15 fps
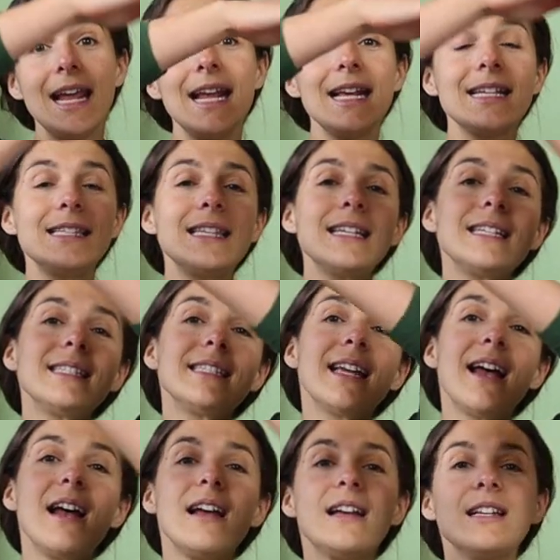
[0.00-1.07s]
Is the
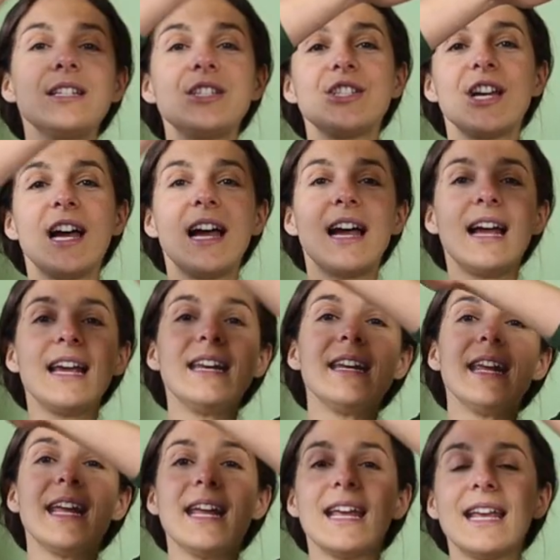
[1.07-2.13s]
sun
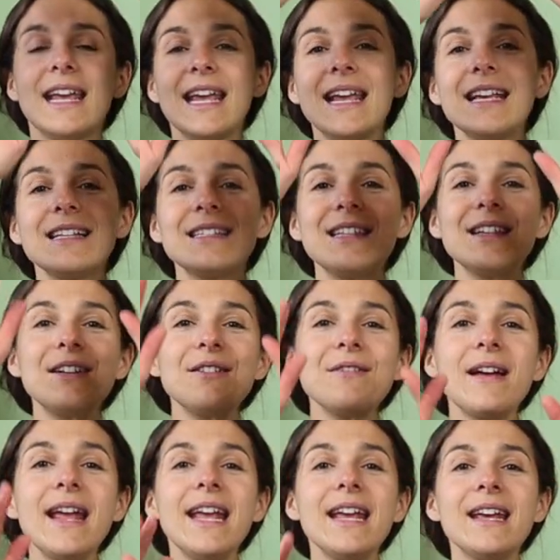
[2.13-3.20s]
shining? Is the
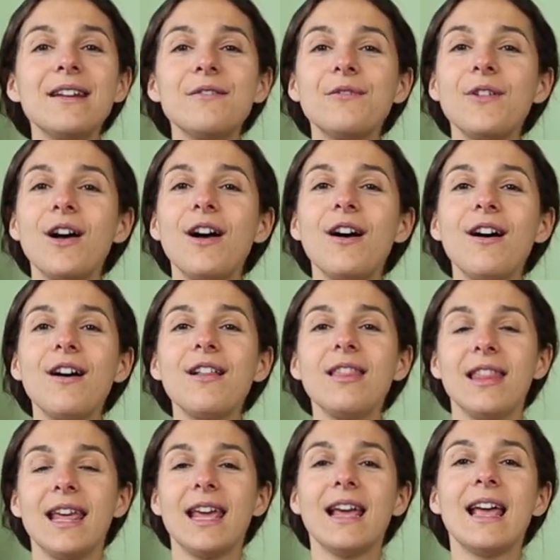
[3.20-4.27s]
rain
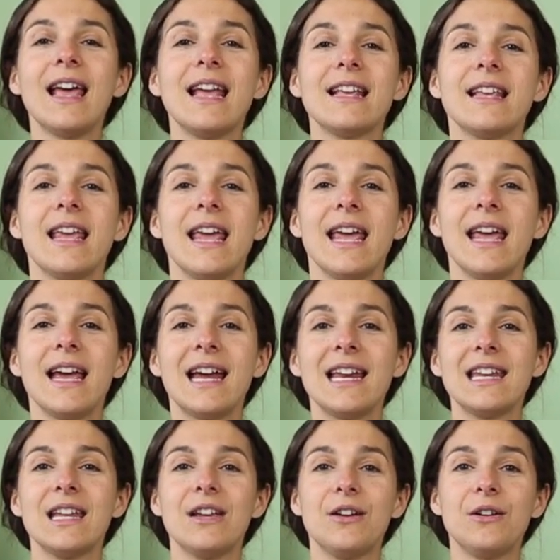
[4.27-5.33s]
falling?
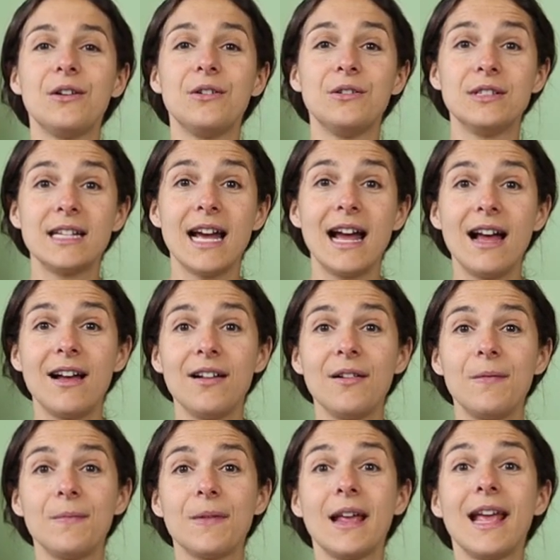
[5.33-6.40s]
Can you
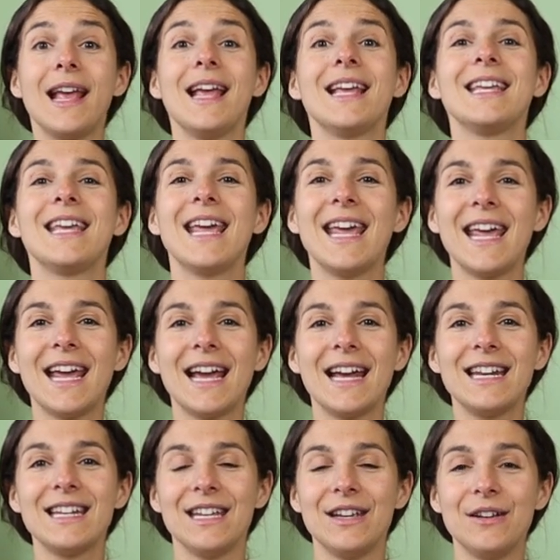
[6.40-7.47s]
tell?
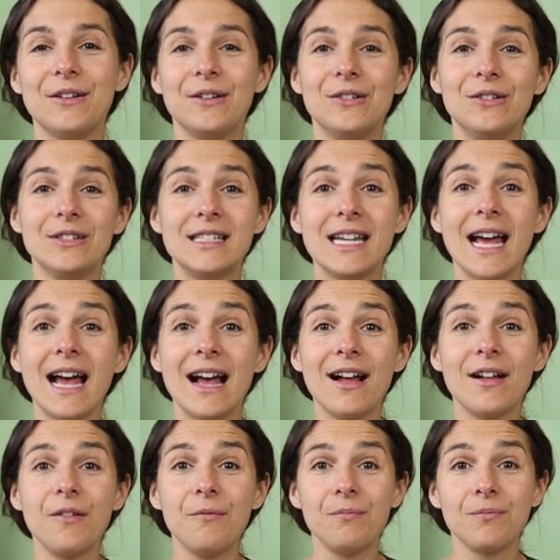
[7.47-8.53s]
Can you
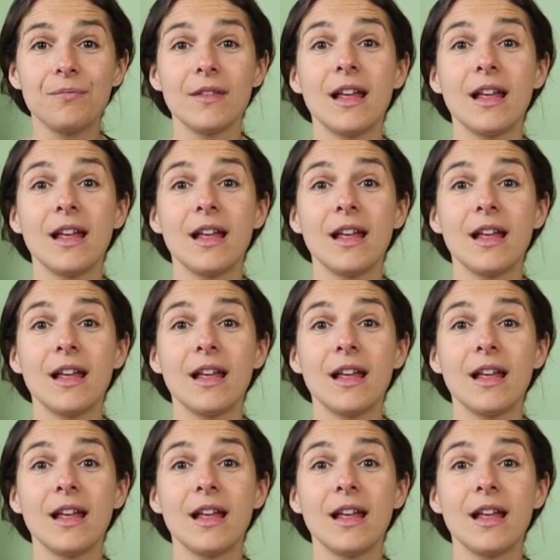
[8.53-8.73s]
tell?